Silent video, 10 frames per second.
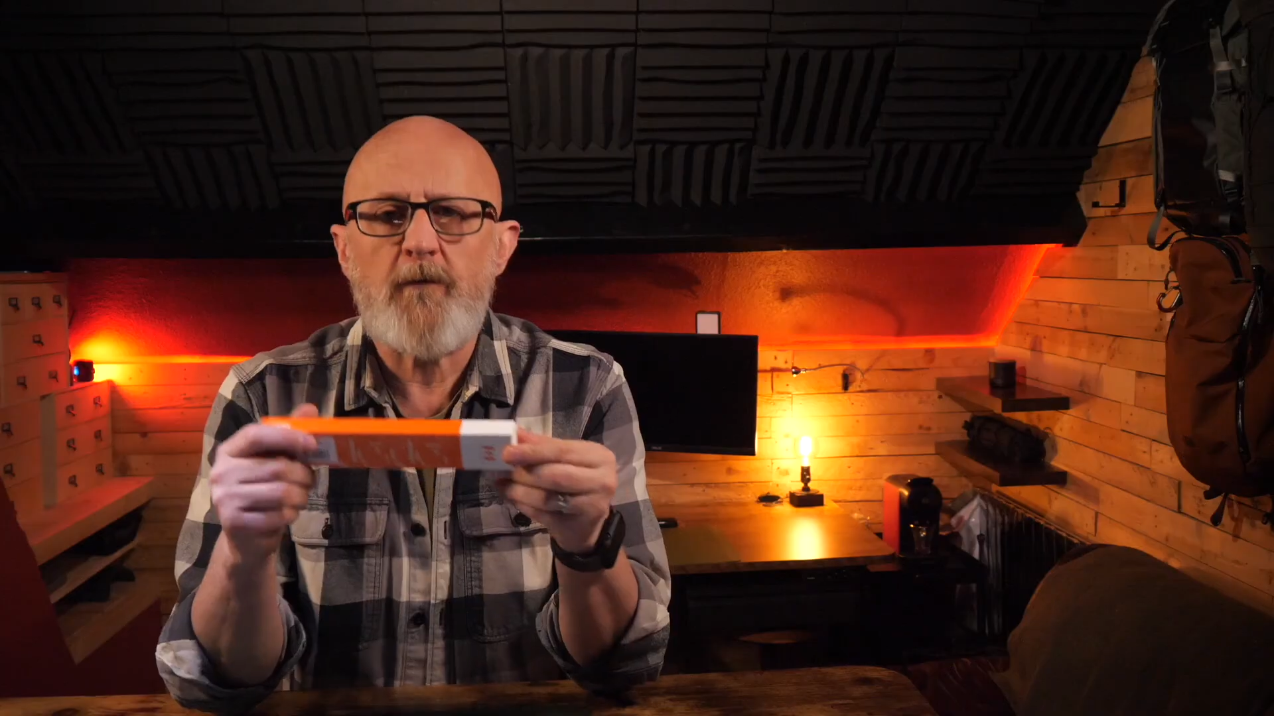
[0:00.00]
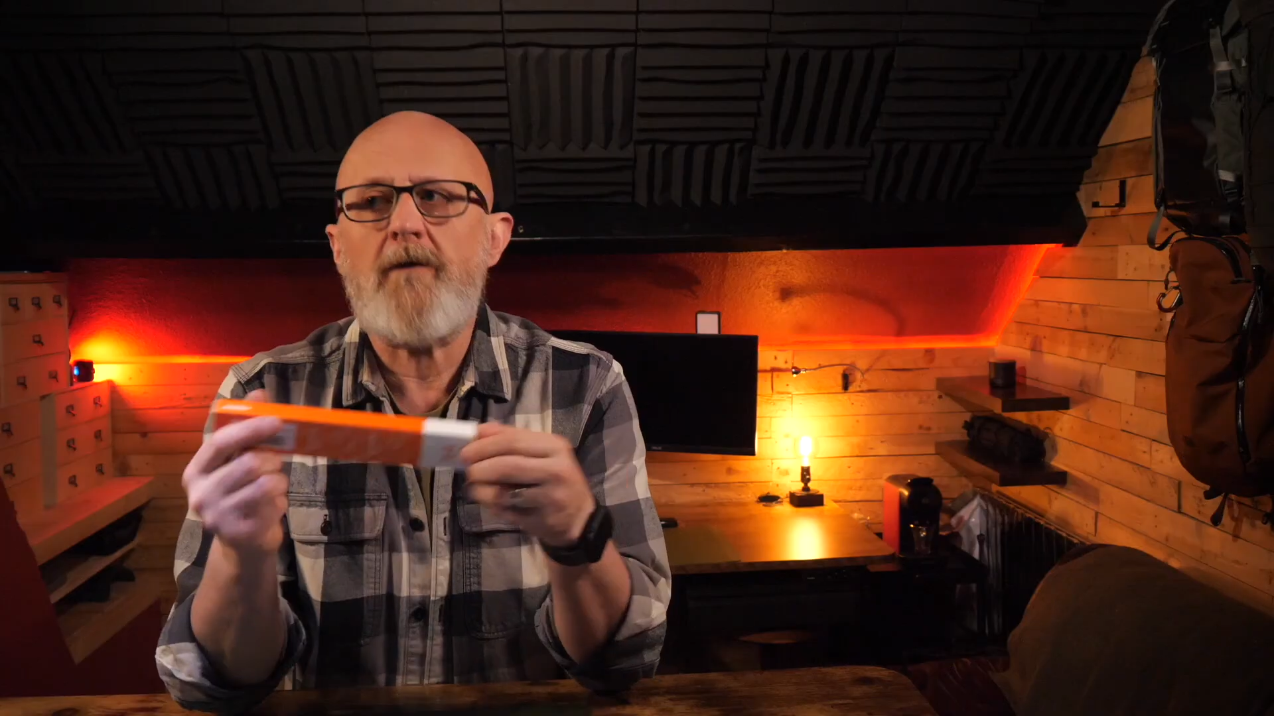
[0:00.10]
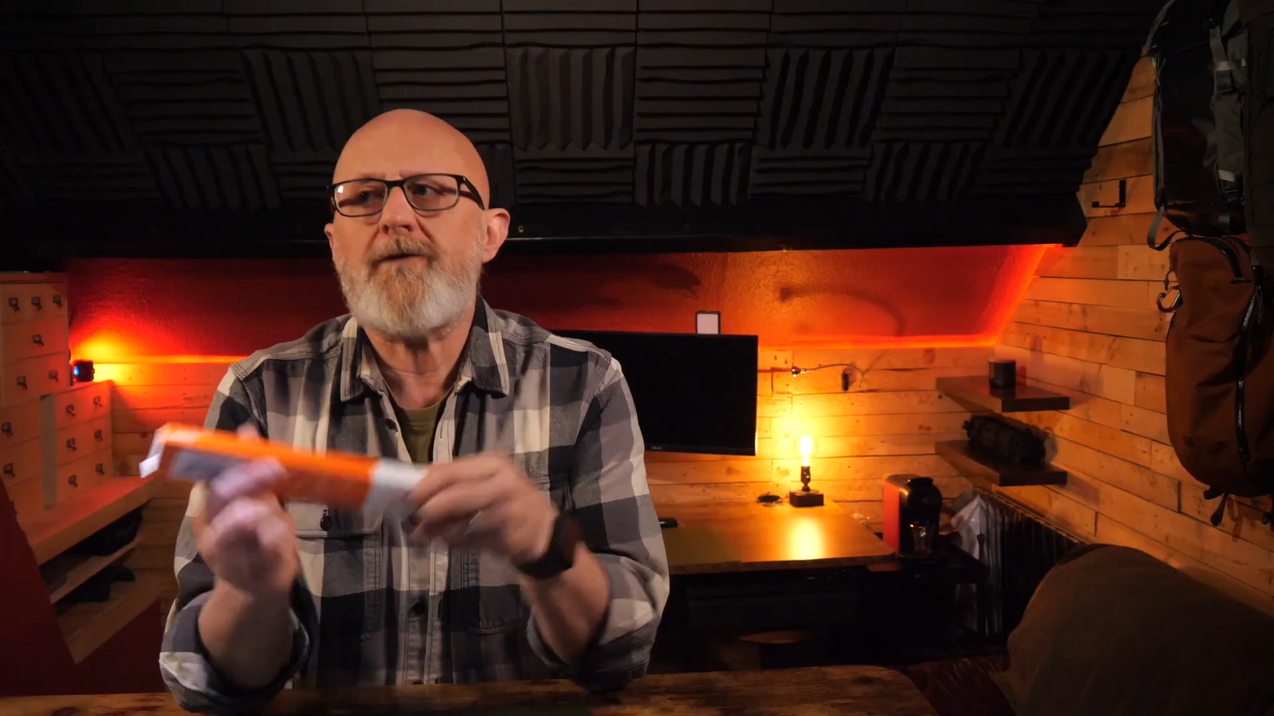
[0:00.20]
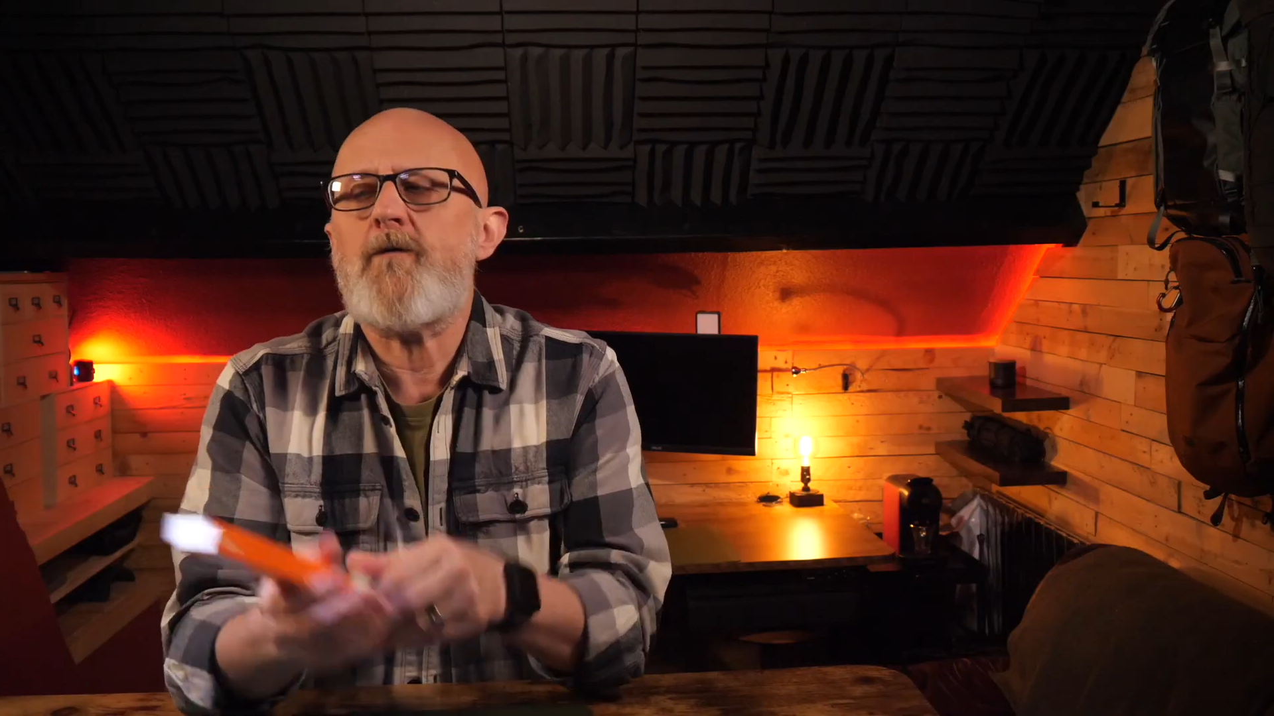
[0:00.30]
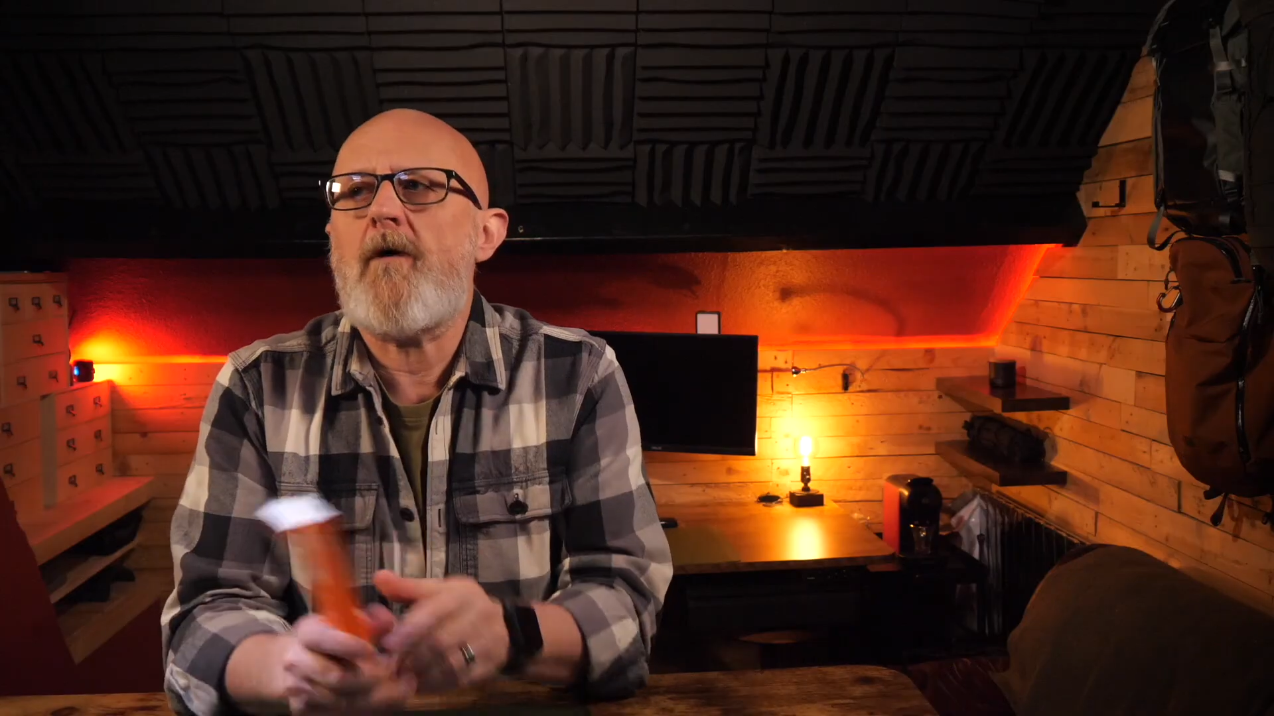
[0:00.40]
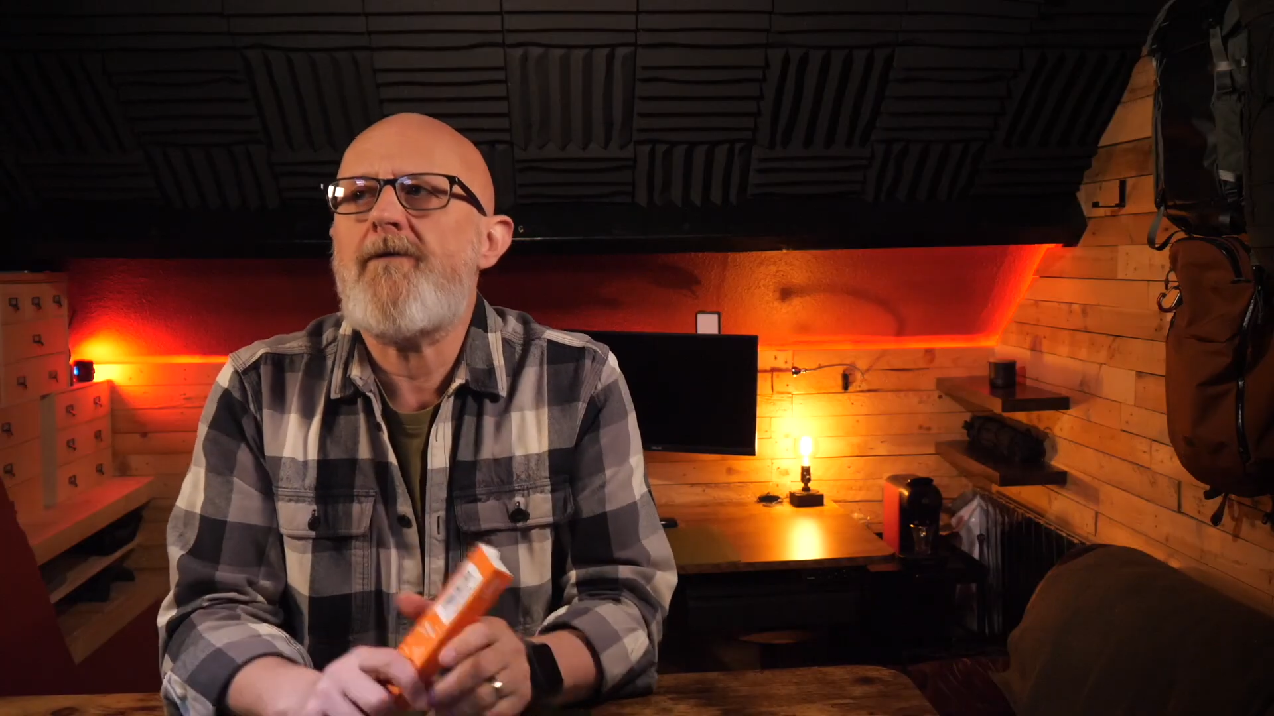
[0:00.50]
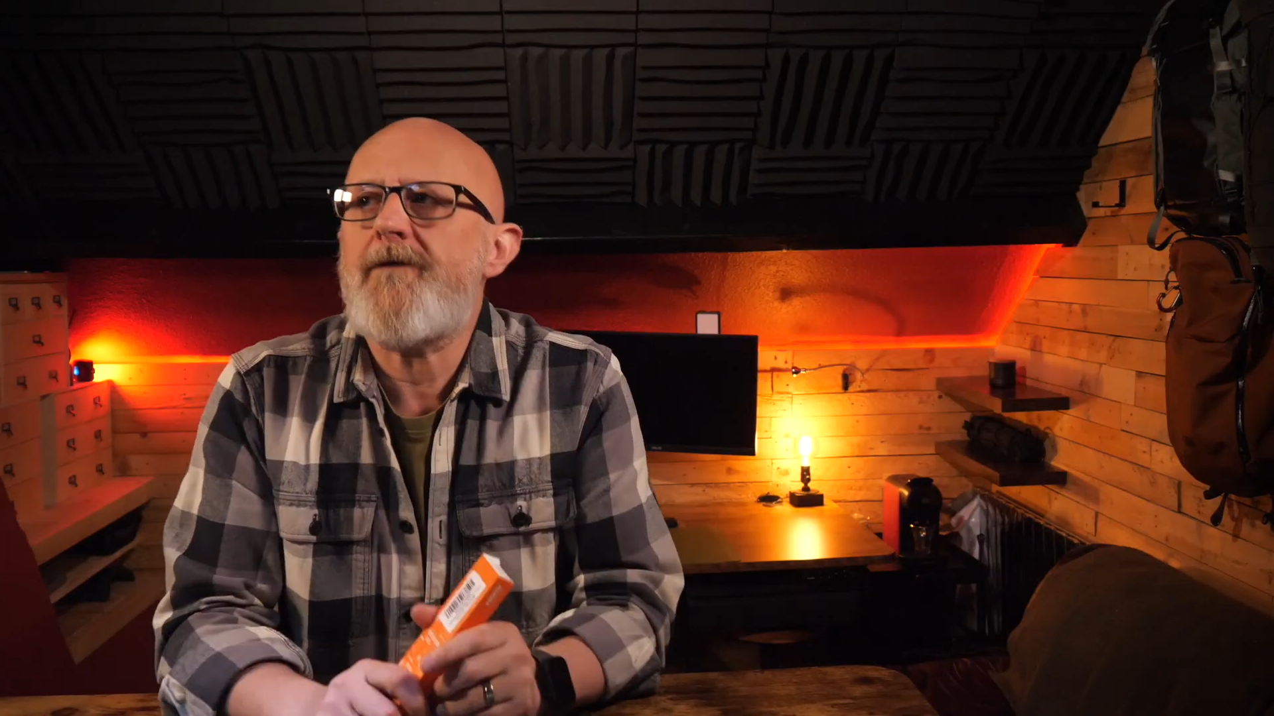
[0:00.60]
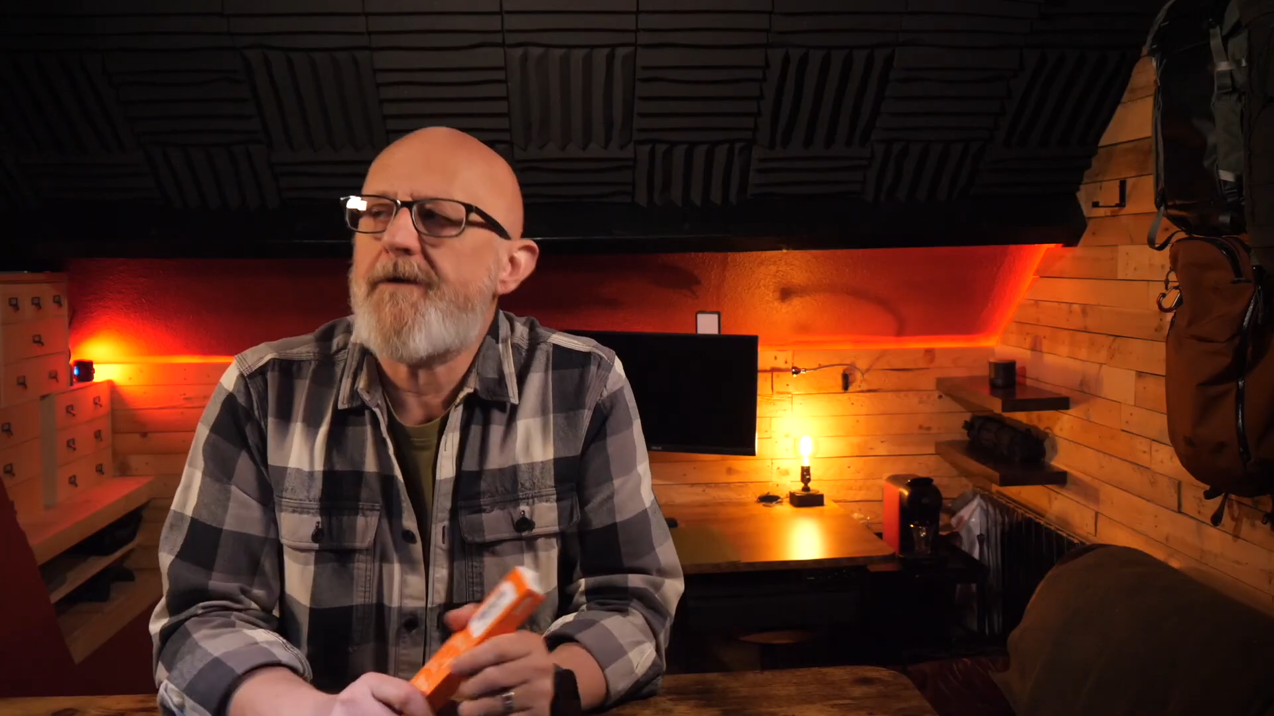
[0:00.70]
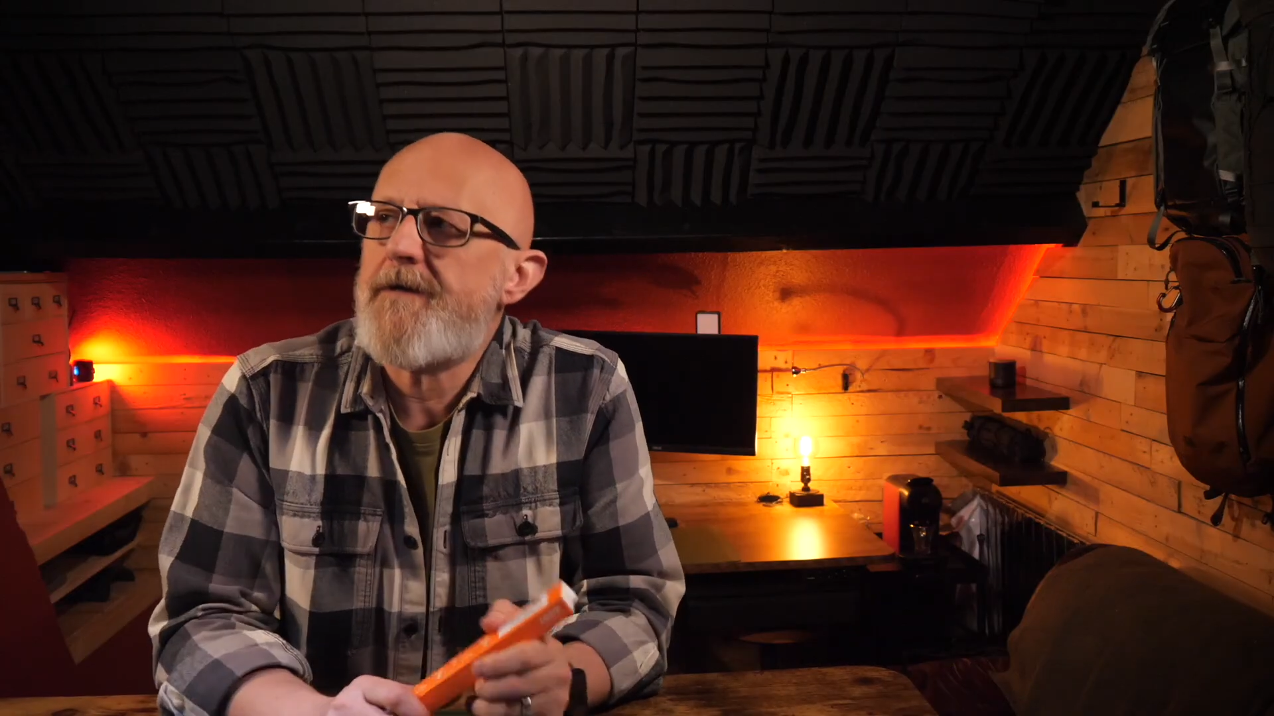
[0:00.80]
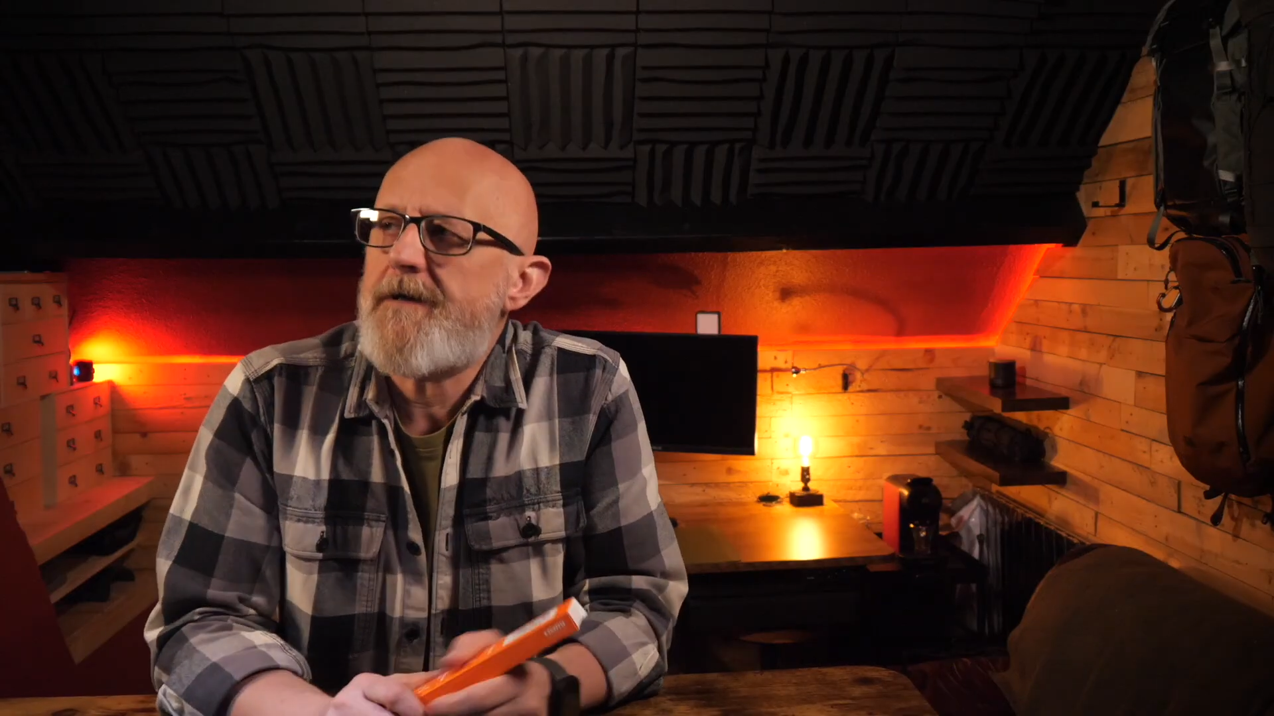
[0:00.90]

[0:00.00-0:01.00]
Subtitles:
one that